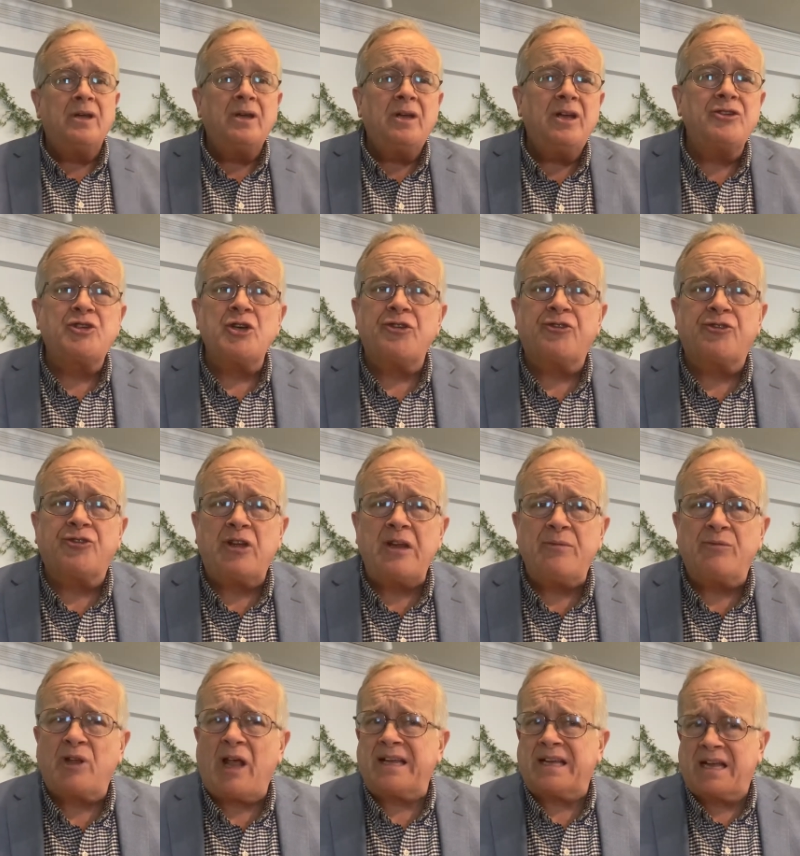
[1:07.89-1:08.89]
it just
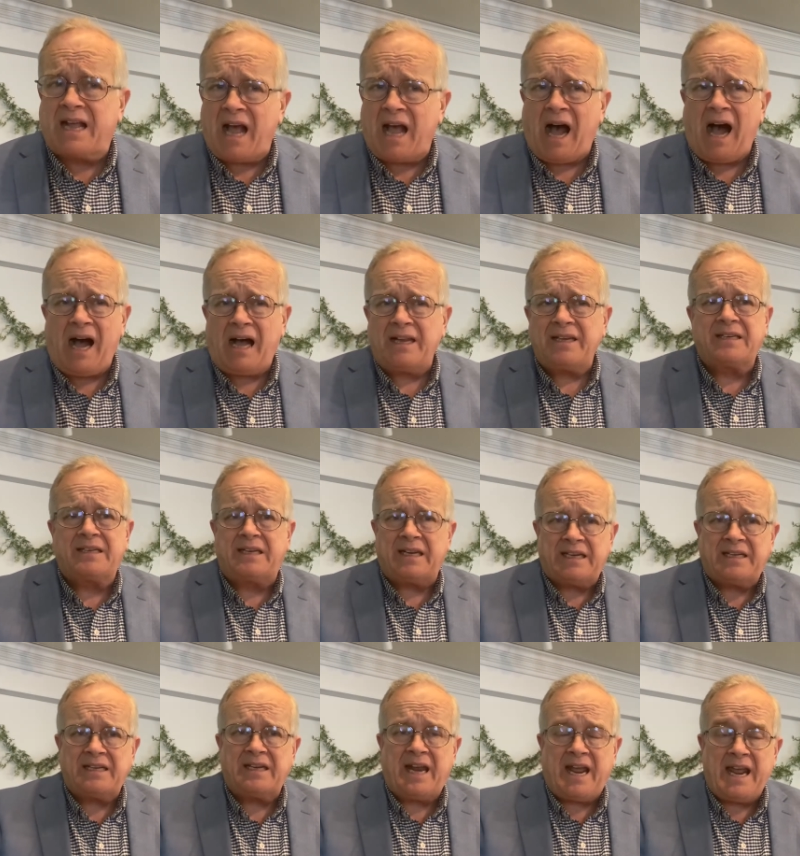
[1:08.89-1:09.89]
seems like God
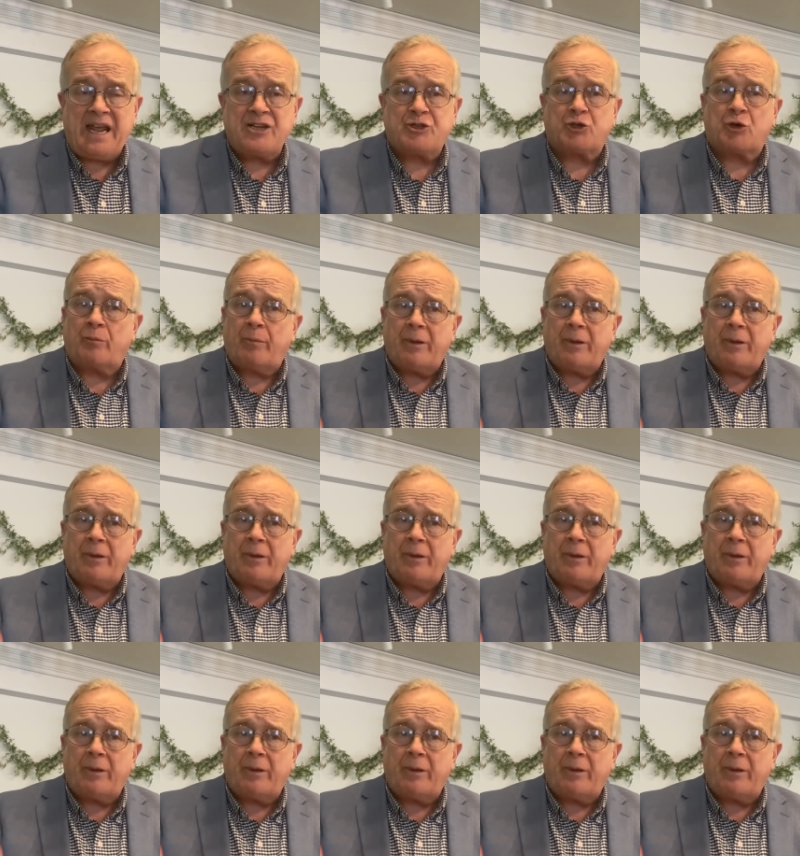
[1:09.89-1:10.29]
didn't answer.